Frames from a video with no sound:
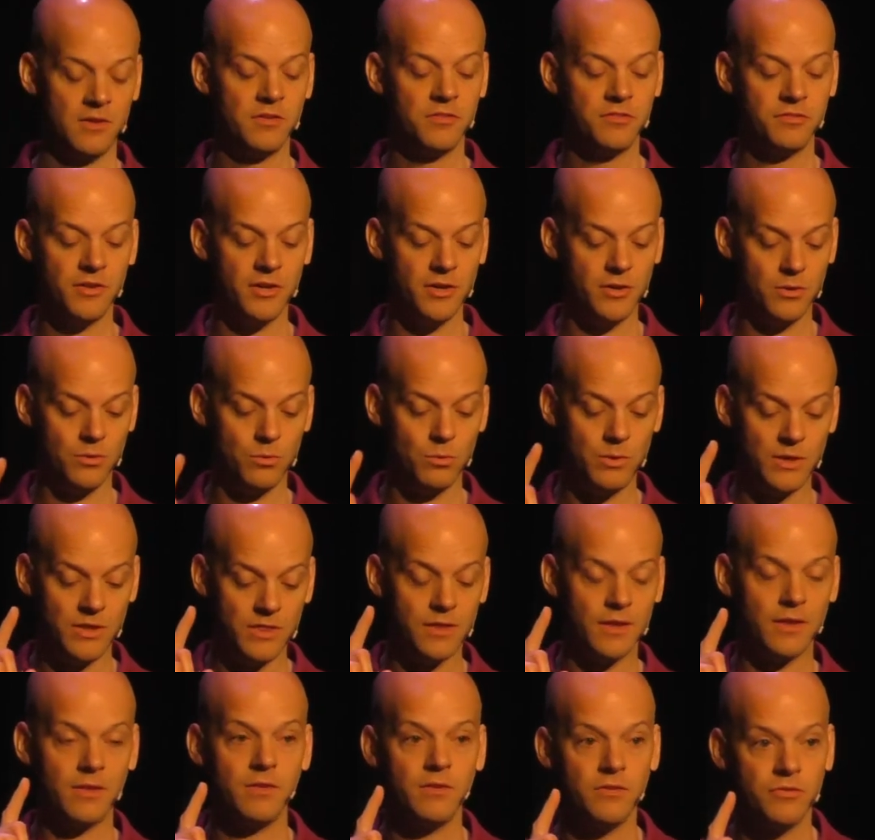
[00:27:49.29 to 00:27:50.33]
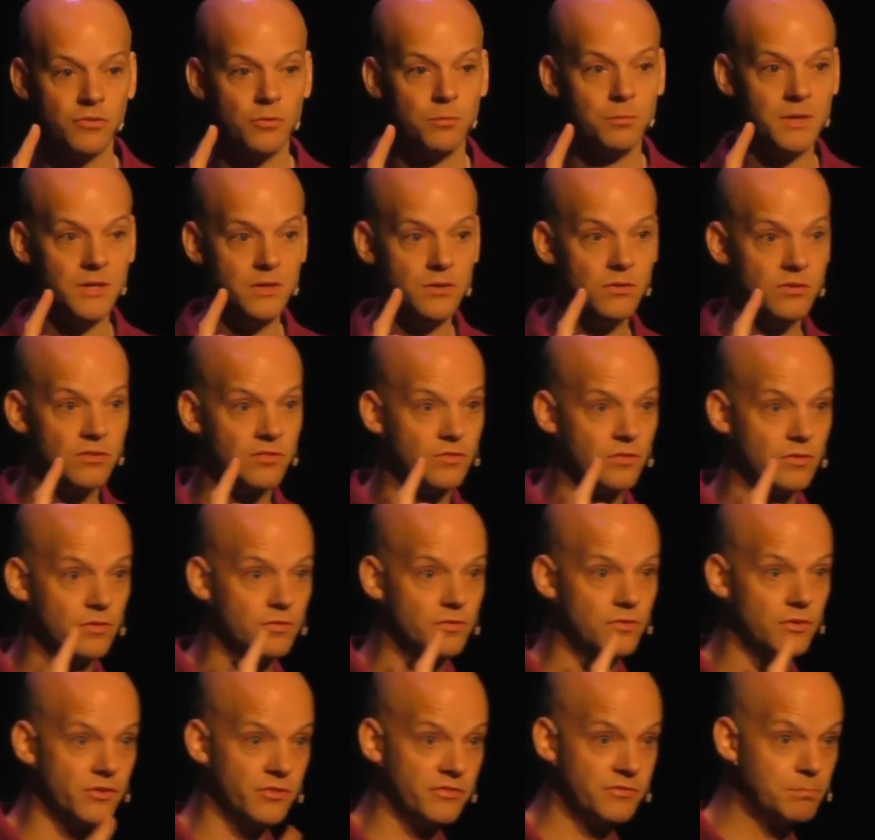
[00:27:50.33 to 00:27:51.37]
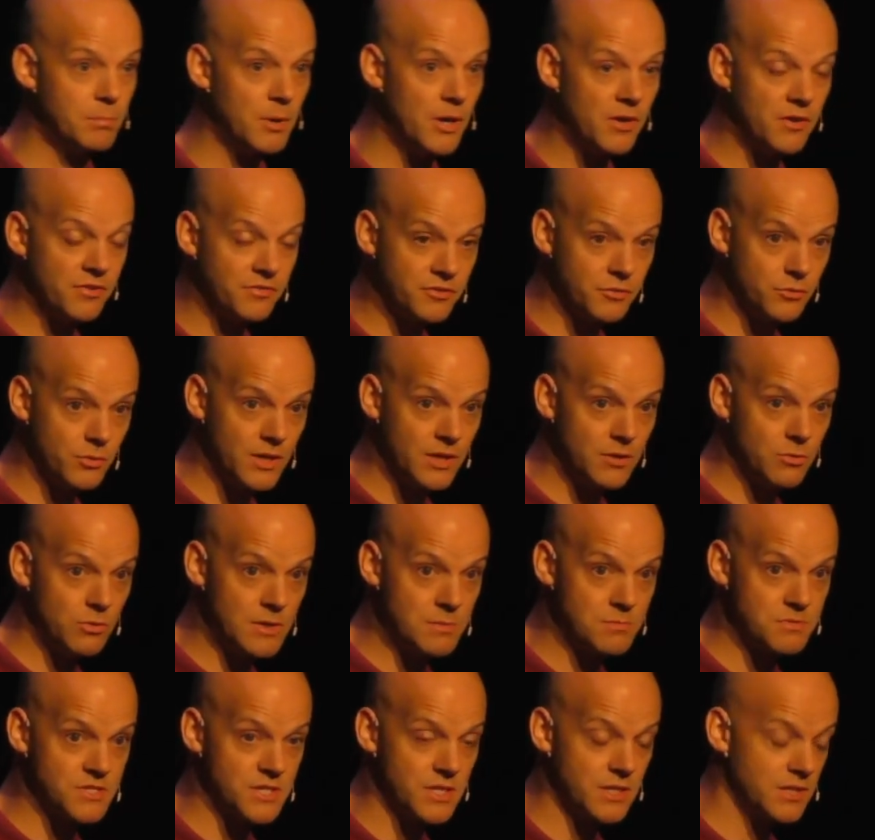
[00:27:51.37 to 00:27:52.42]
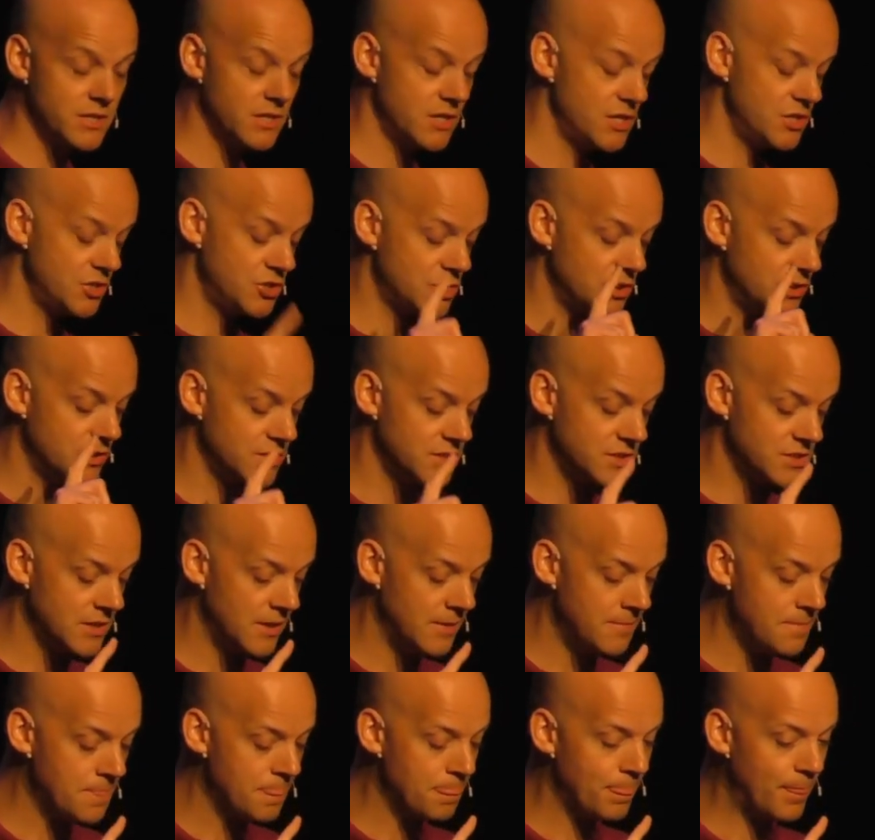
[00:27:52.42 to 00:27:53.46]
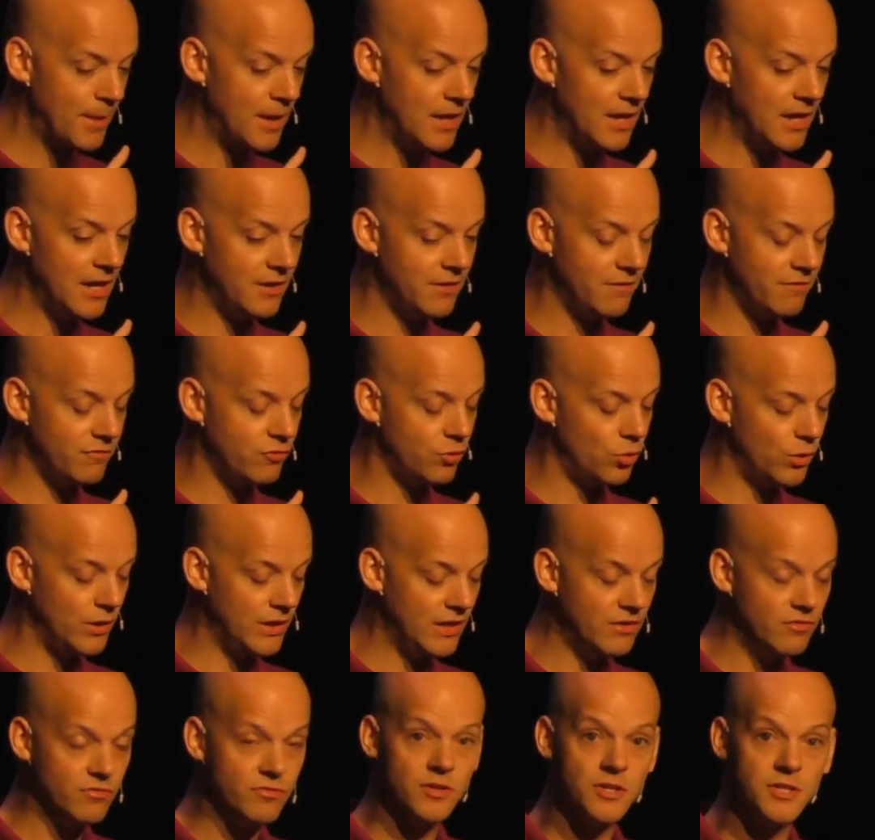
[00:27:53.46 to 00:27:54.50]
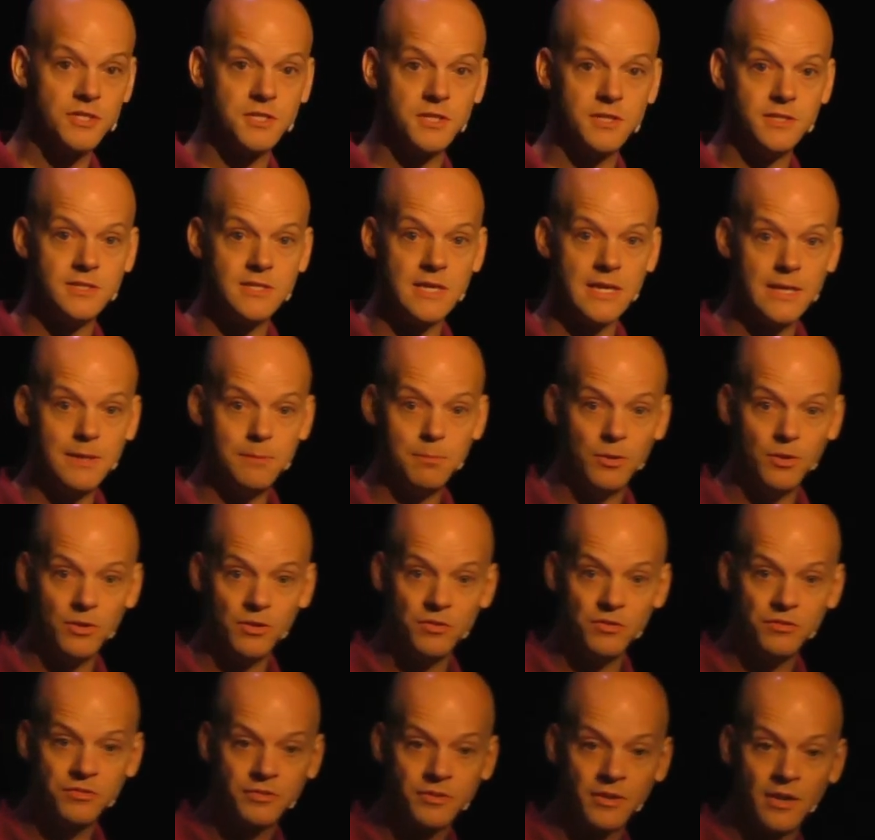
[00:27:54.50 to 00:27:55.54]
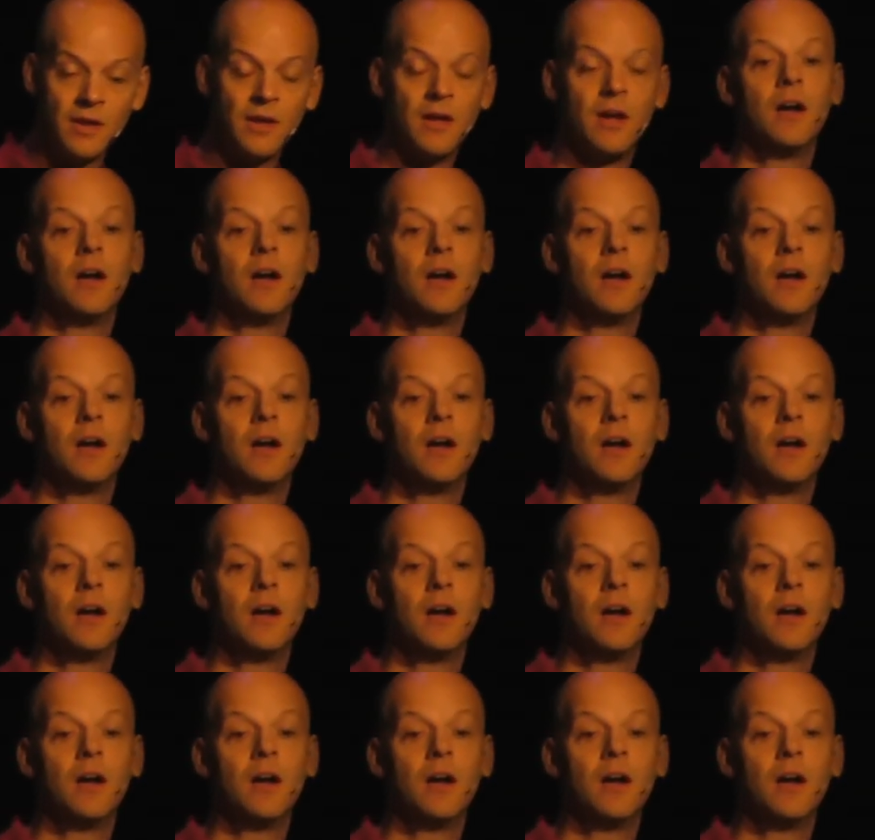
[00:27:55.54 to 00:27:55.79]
So we think this will be useful for sparse array representations and for inverted tables.